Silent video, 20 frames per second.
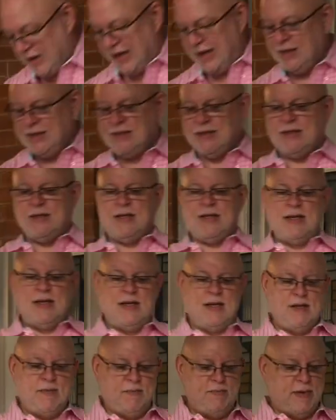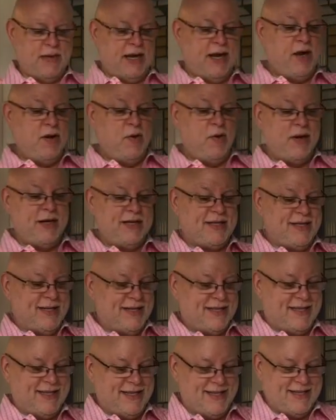dress, but it was
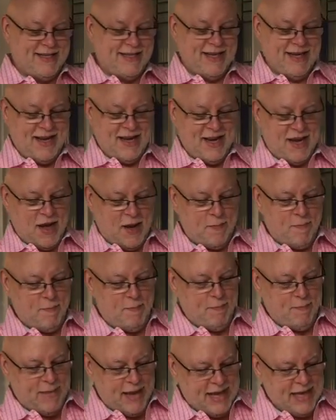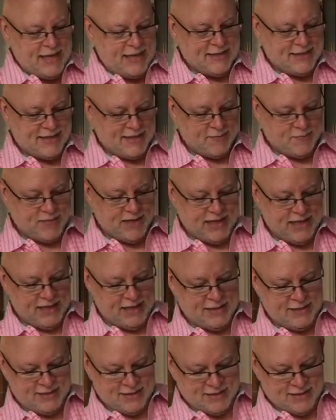just this amazing
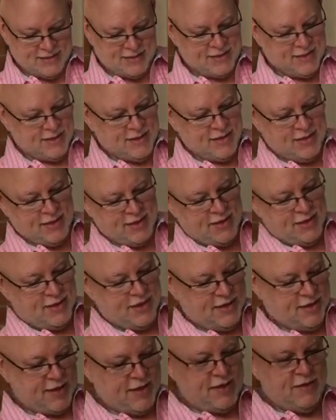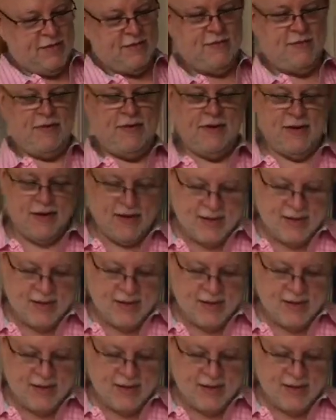piece of